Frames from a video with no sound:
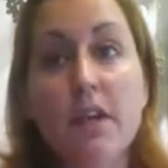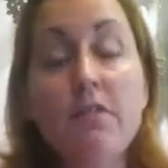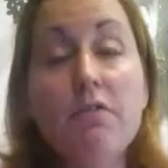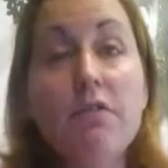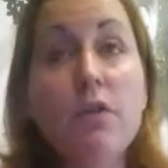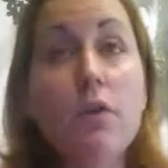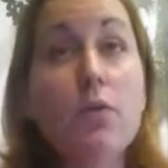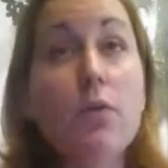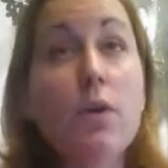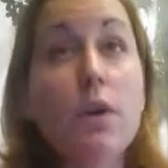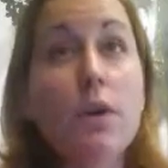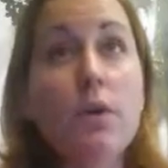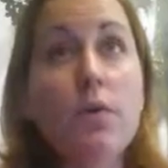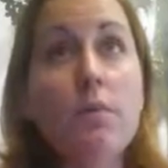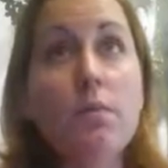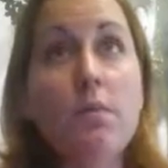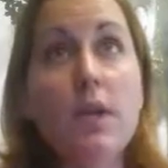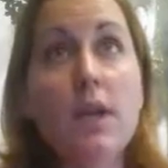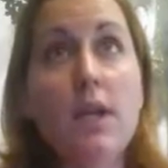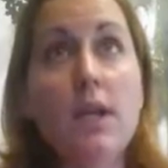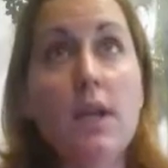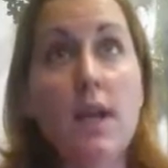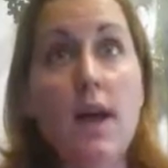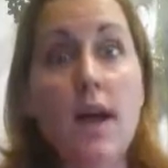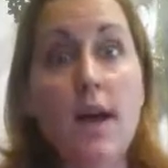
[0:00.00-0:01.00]
If you want to
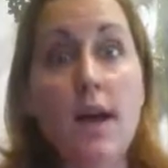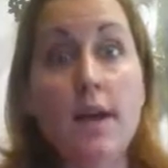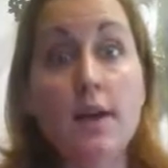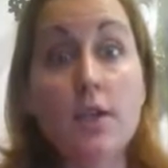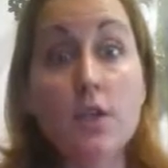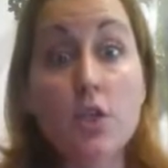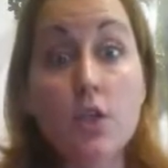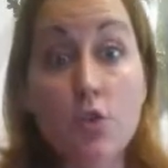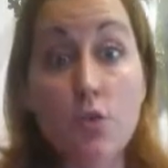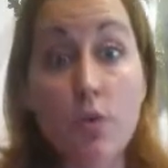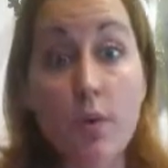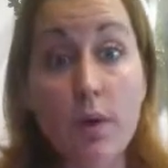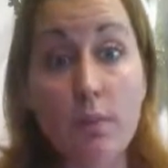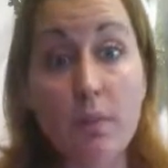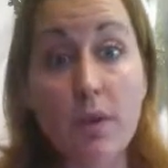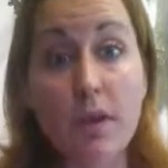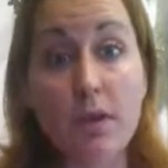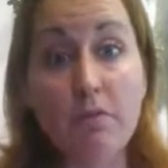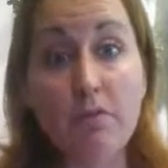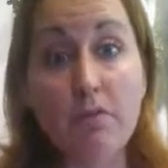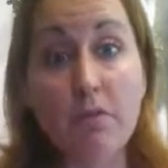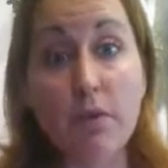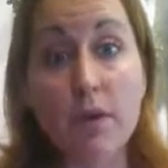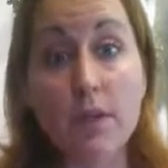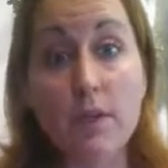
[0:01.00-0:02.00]
be like
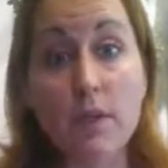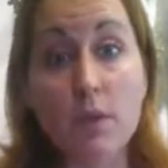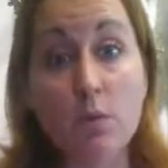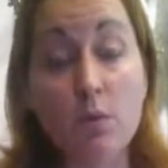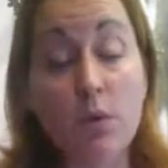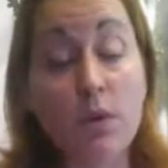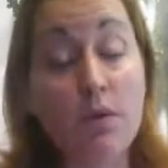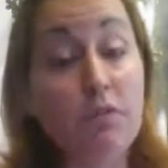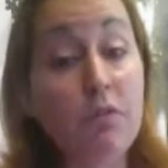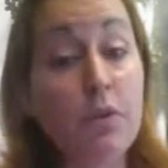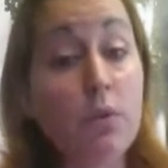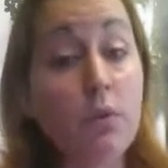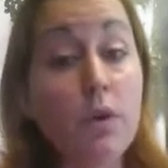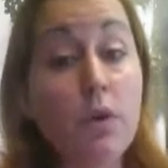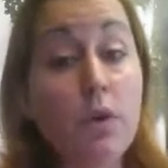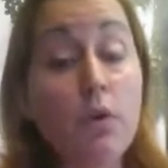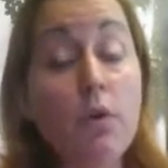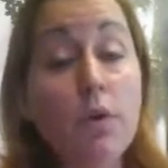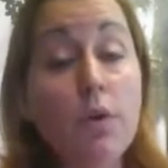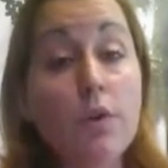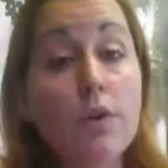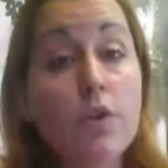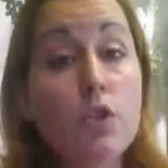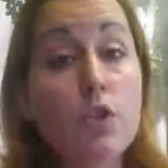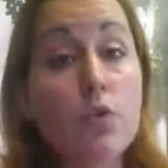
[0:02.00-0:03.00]
swimming, for example, if you want to
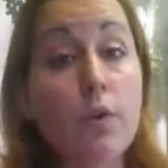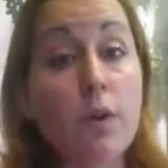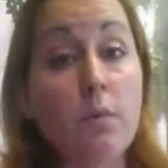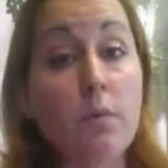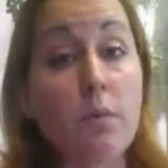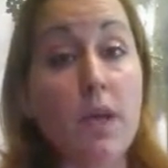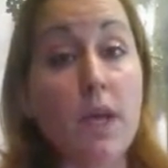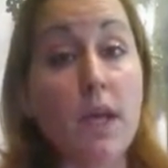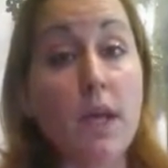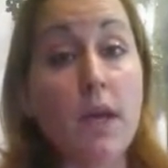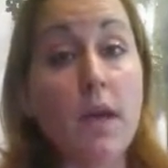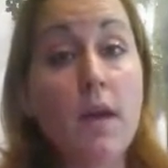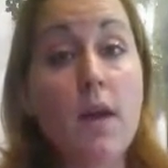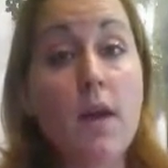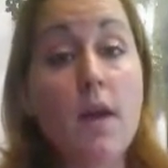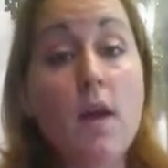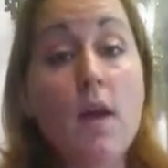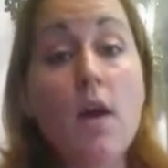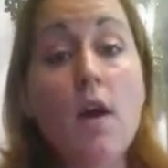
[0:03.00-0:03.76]
learn swimming,